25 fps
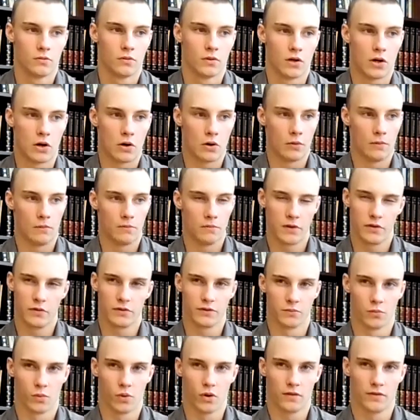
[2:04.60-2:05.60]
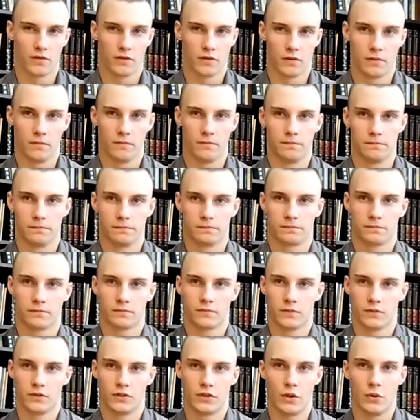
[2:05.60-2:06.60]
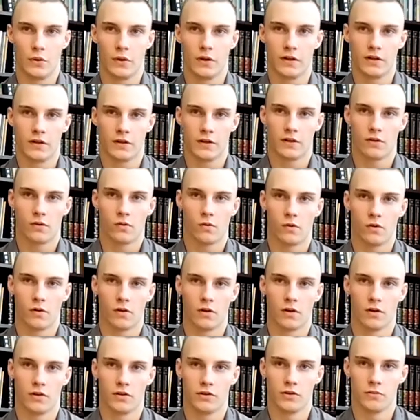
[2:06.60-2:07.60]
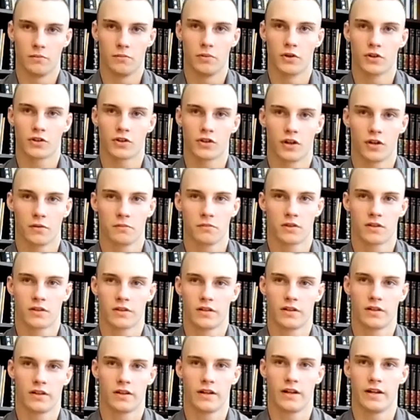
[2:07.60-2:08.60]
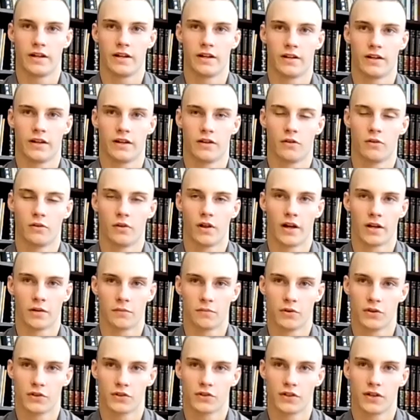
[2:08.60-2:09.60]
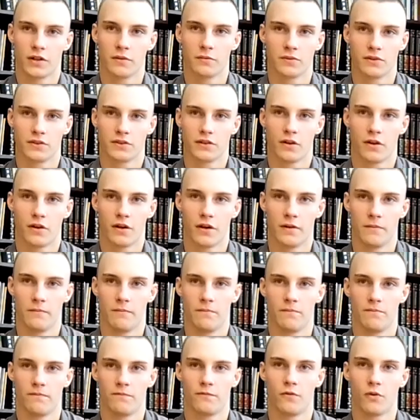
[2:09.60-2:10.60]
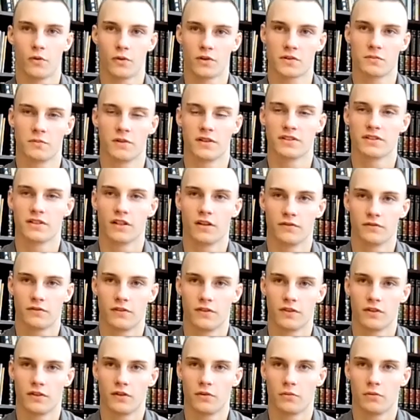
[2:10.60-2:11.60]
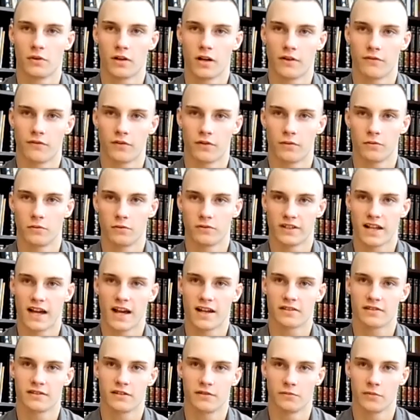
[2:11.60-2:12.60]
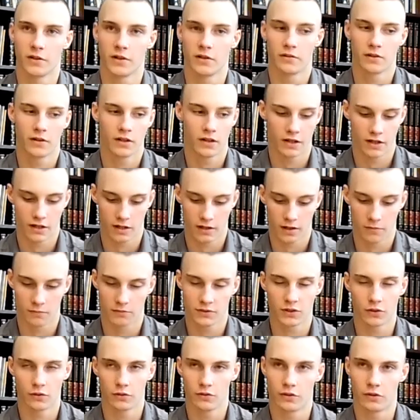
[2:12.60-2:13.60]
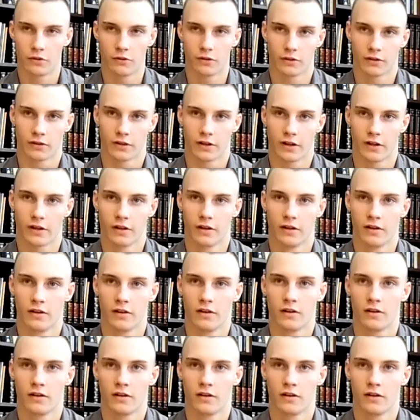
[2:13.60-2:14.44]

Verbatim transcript: Well, it was more of a do it or do push ups, uh-huh. and I don't like push ups, so I forced myself to do whatever was asked of me, and I'm still doing that.